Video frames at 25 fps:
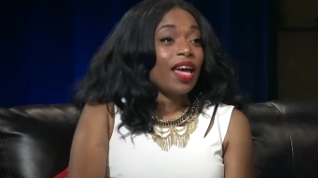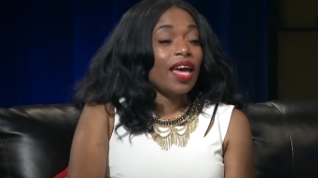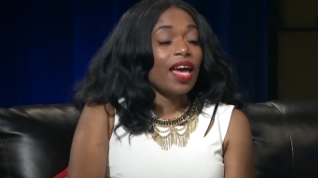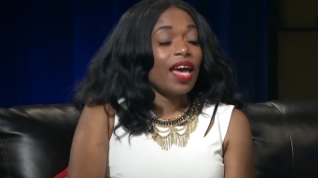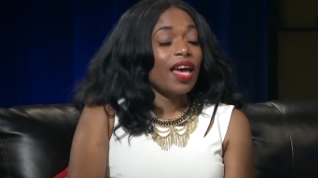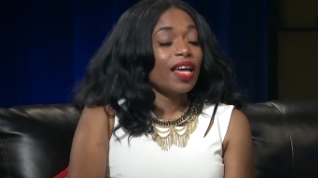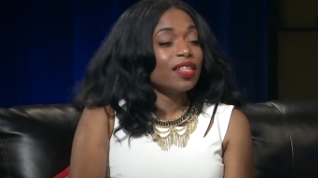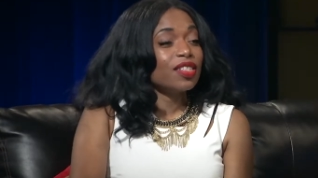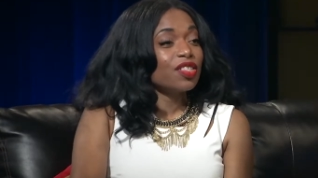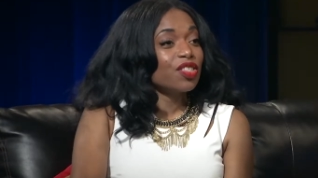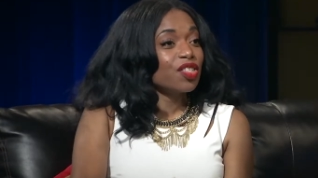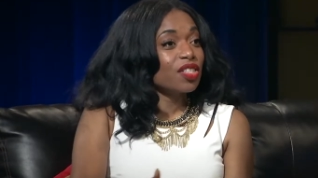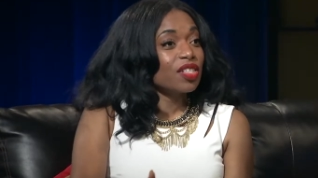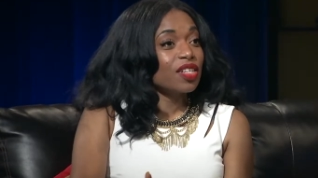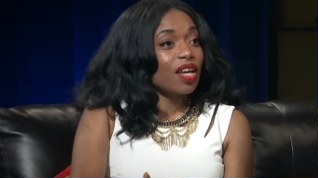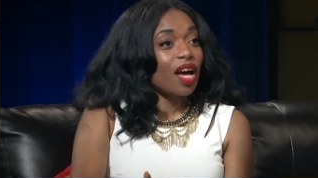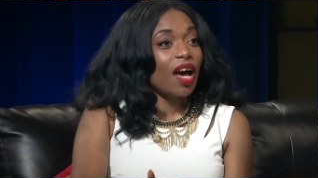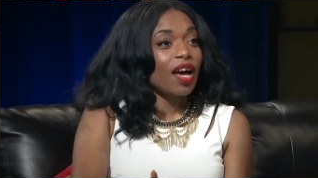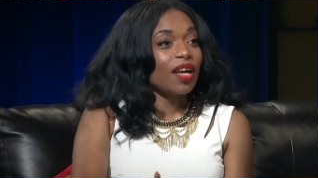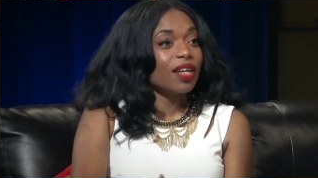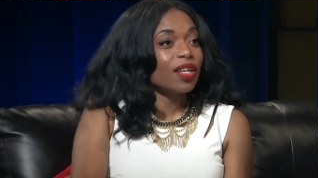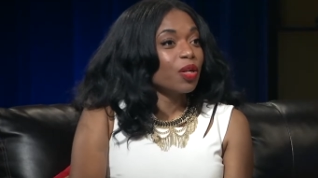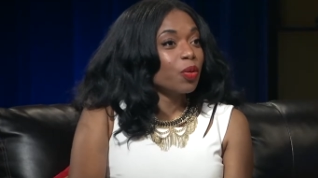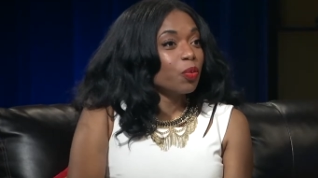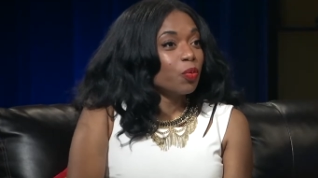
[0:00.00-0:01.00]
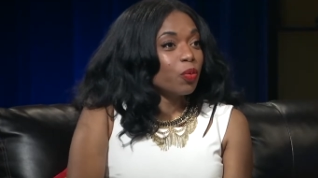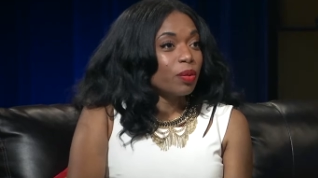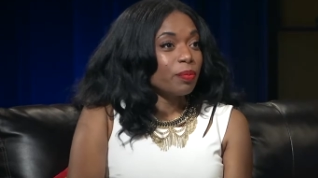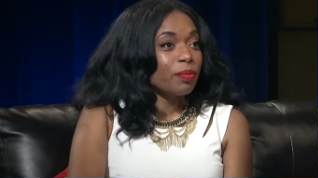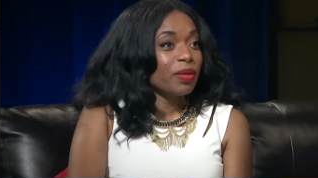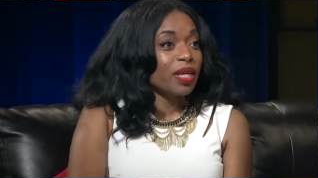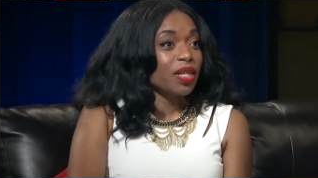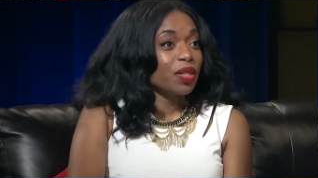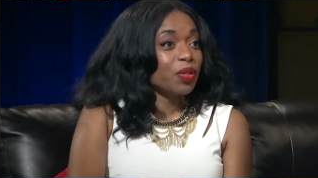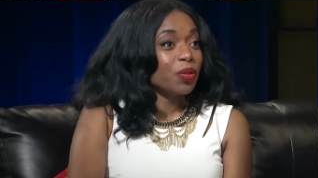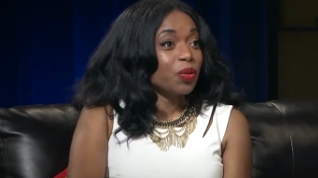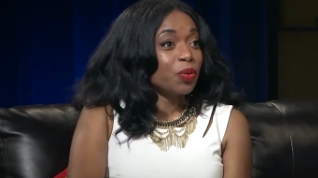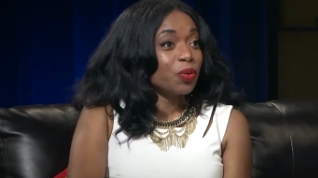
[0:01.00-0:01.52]
and just honor women
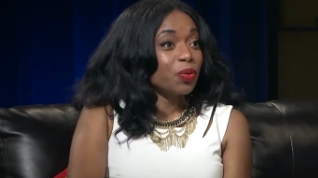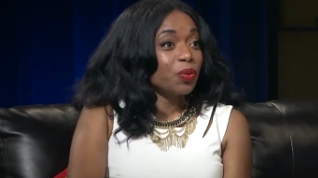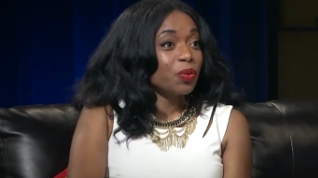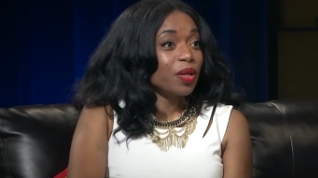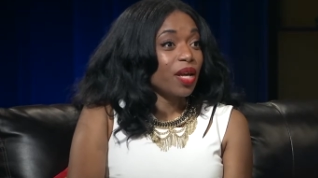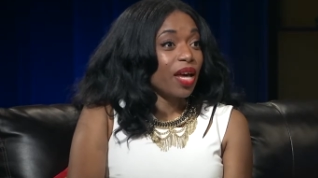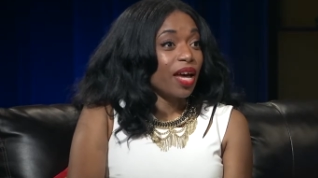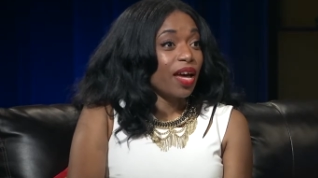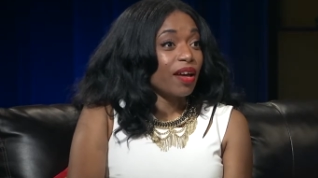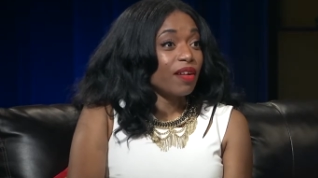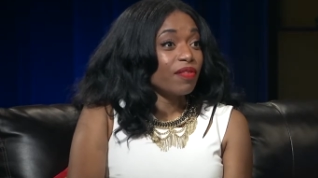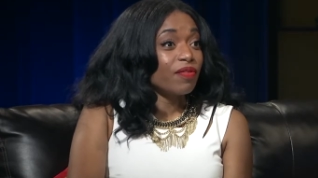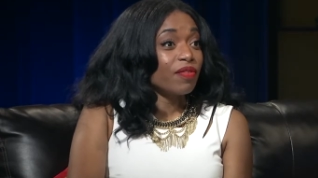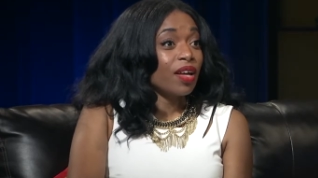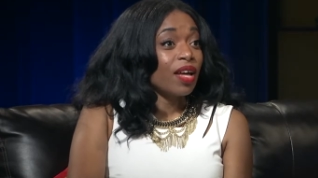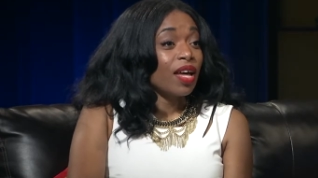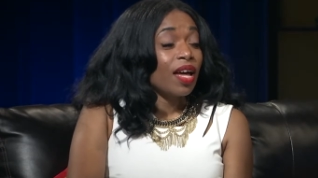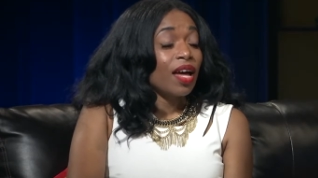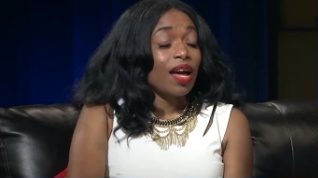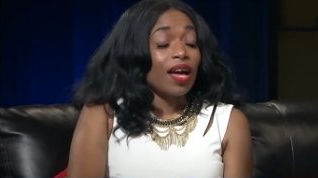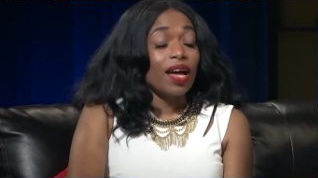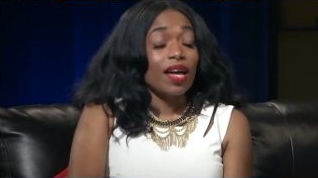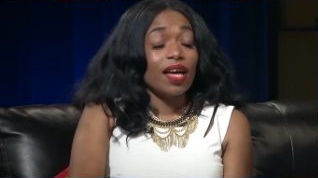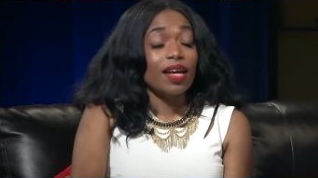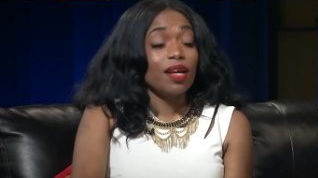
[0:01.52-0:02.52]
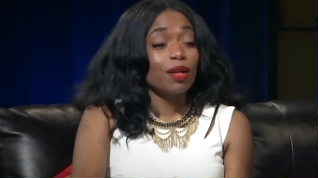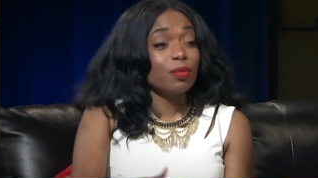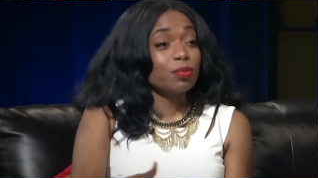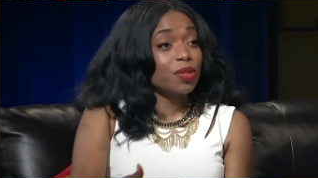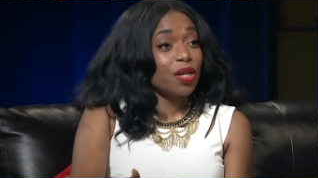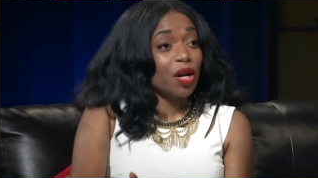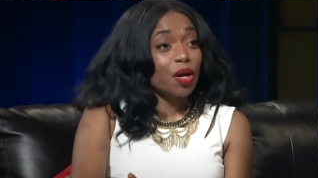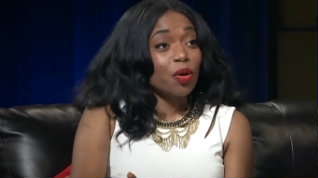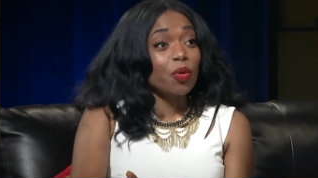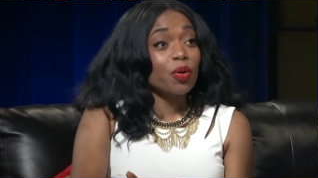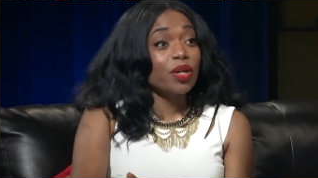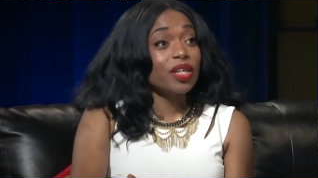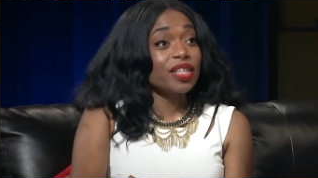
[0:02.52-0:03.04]
who have helped
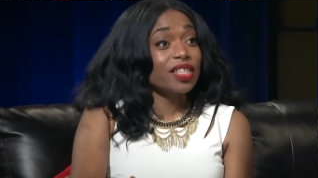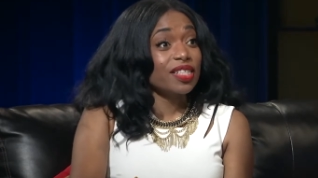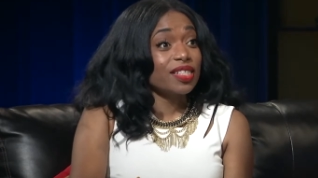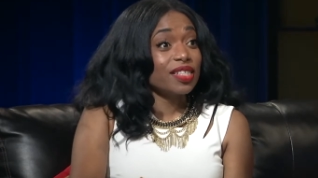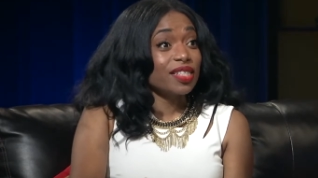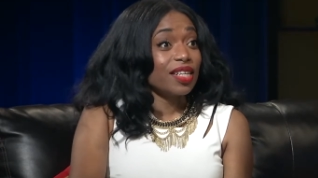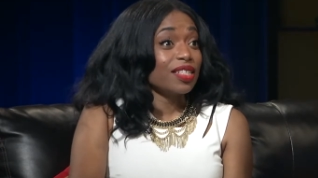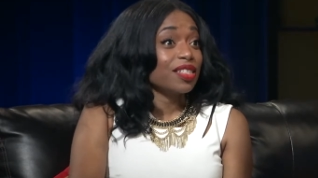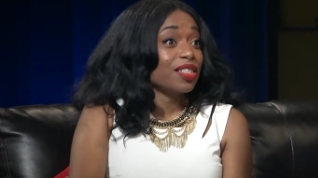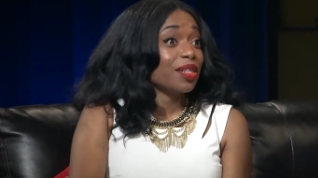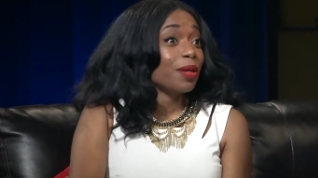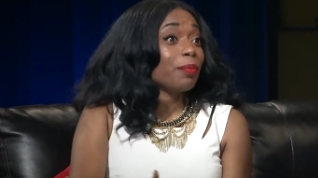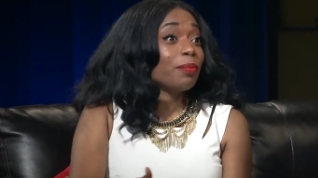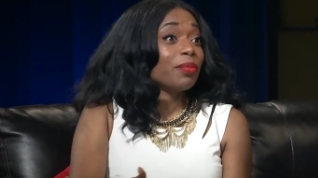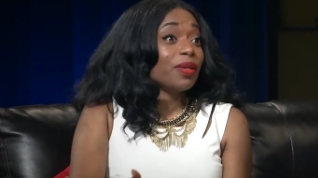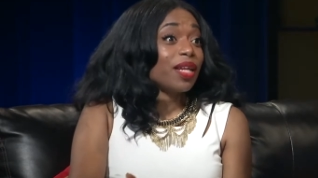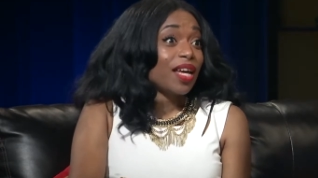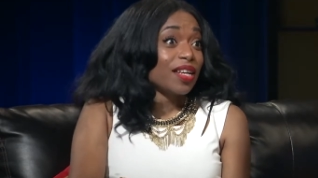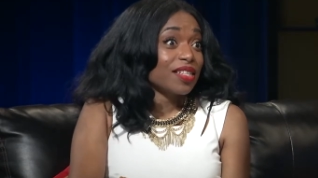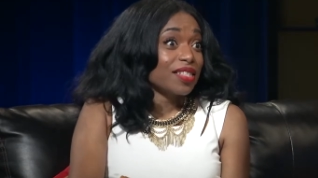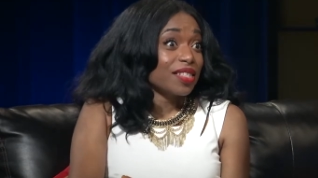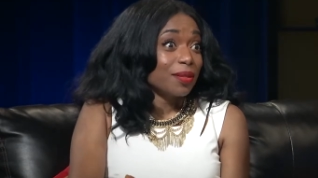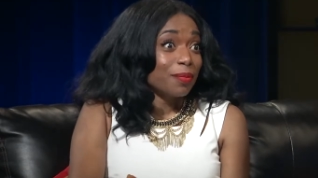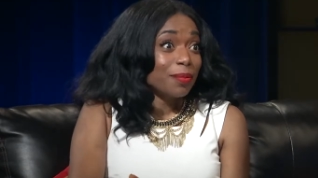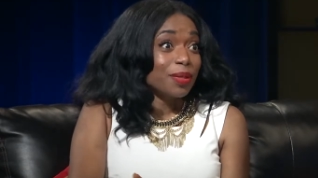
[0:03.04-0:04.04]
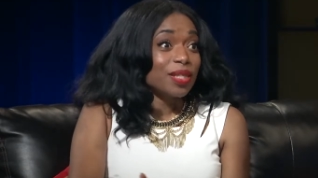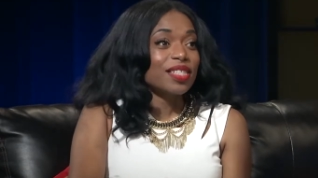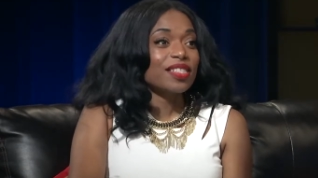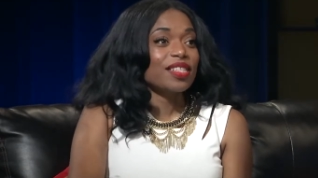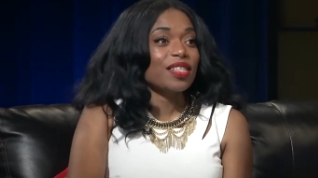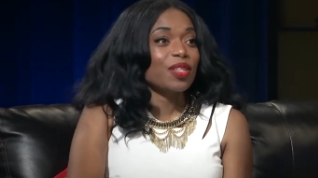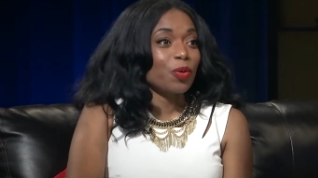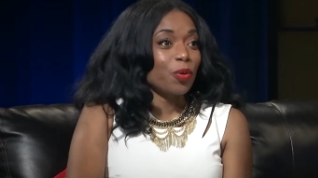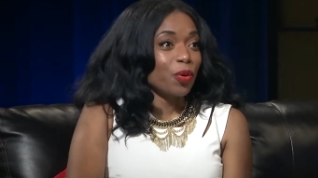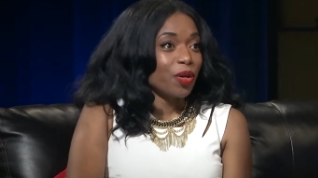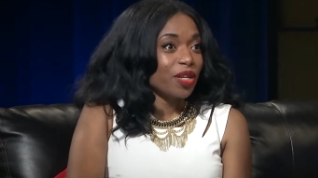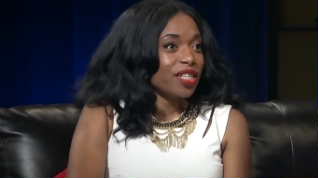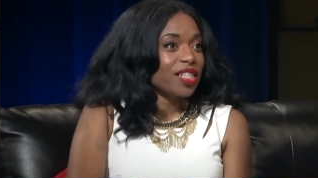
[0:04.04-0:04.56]
our organization blossom into
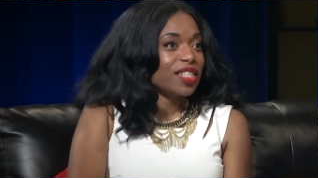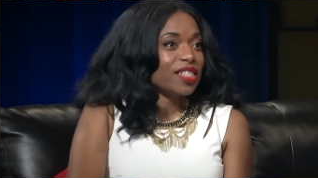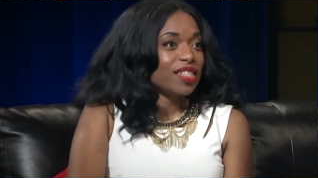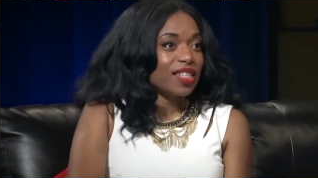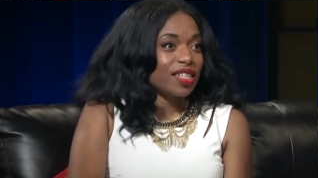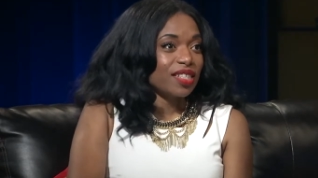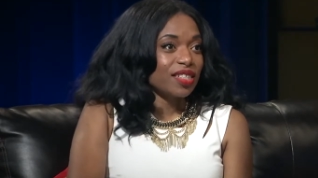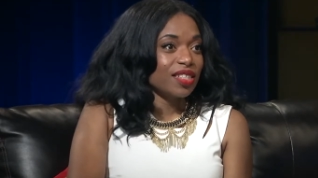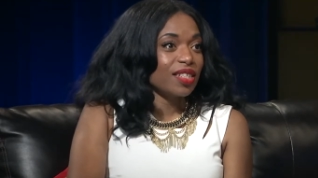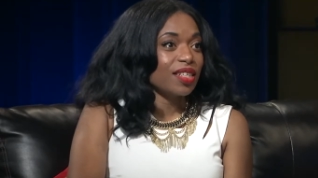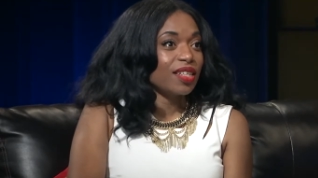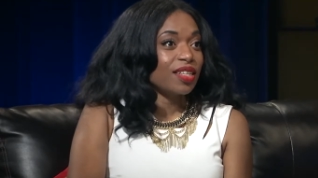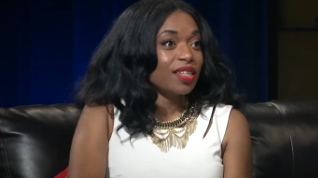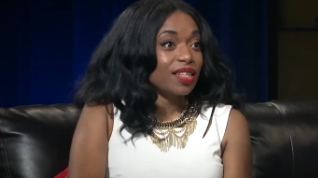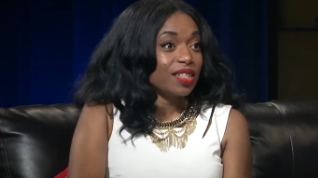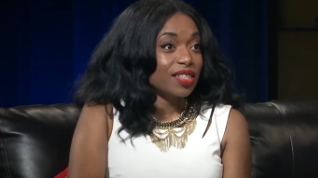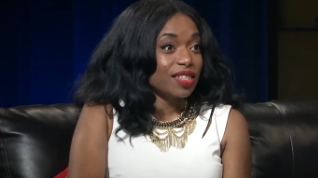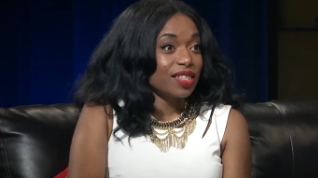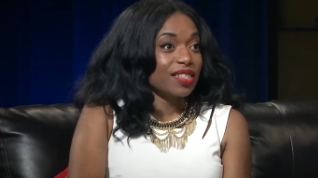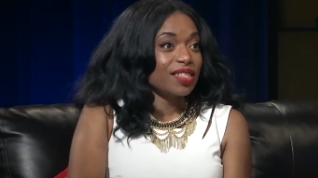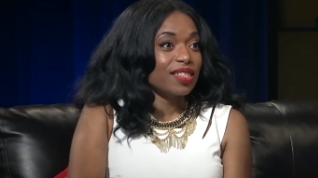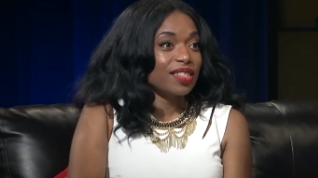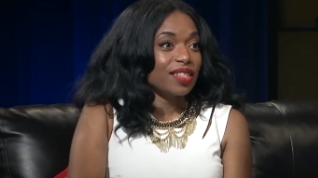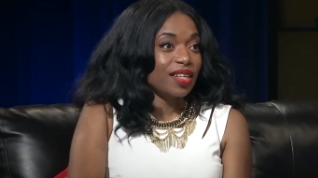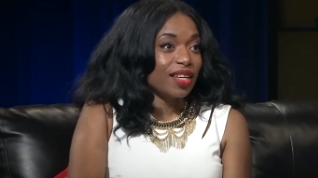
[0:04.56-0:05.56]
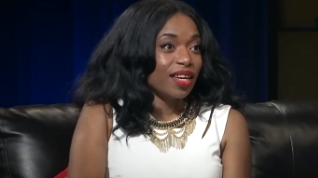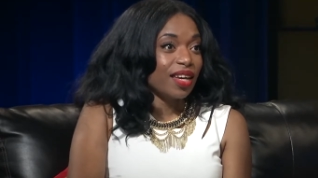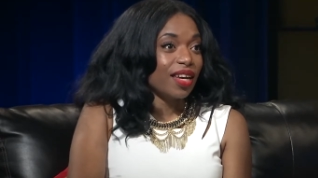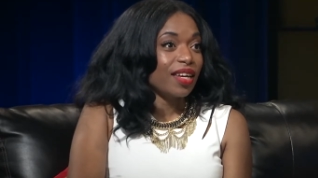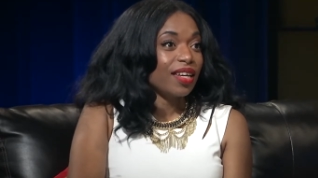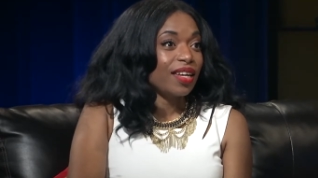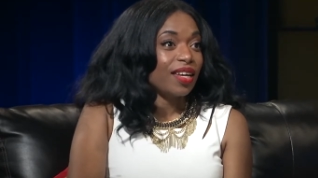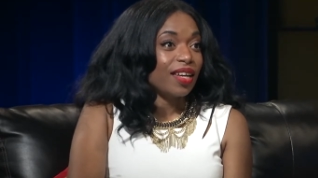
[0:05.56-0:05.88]
the organization it is today.